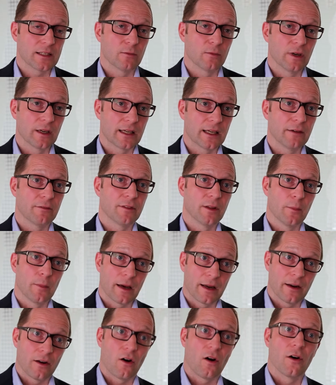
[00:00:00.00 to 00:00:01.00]
will give them
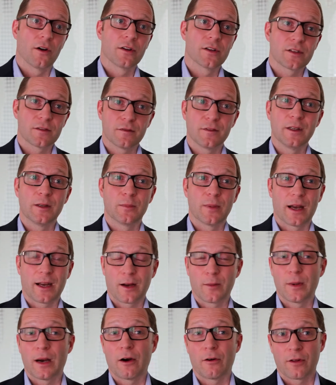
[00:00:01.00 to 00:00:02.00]
an honest feedback
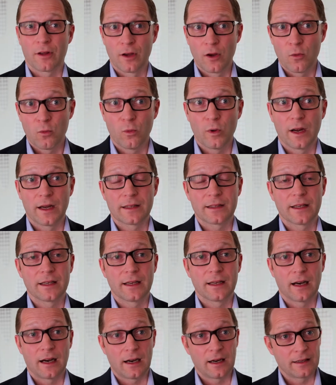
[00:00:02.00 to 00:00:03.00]
about where
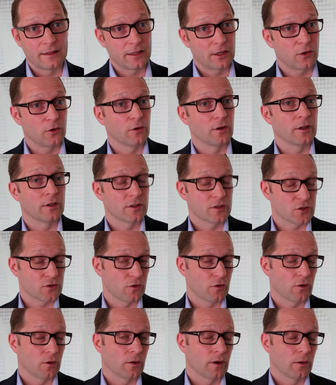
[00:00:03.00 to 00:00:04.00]
they are and their good and
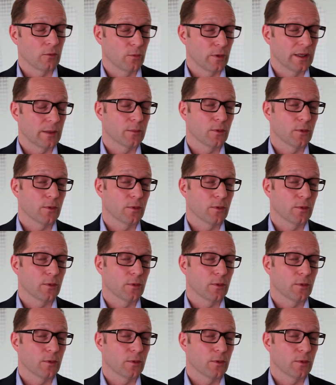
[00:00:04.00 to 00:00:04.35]
strong and weak